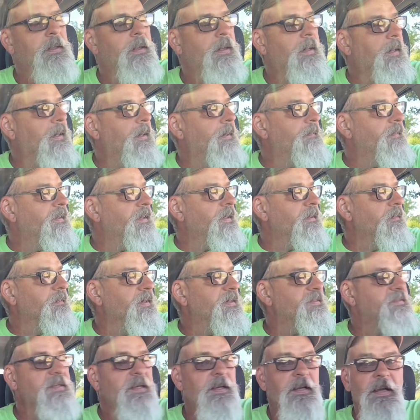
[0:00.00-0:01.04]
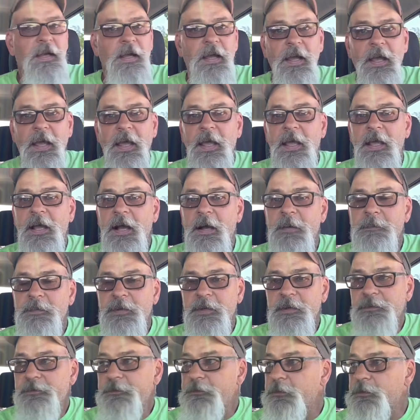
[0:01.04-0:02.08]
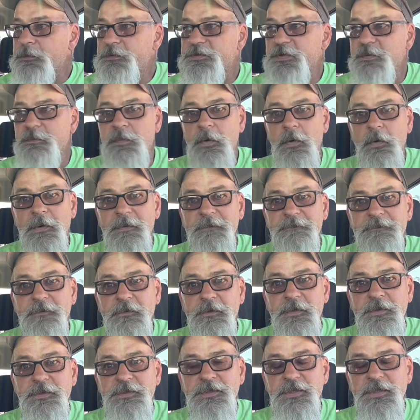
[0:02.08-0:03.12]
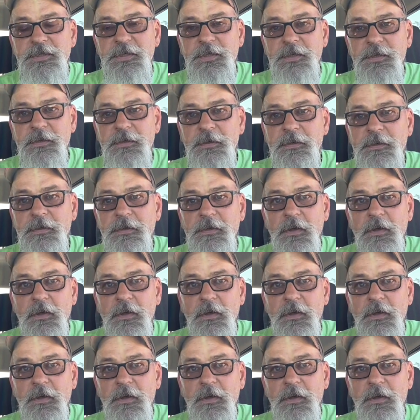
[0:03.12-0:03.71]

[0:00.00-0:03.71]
Uh, anyways, hey, I'm gonna throw some mowing footage in here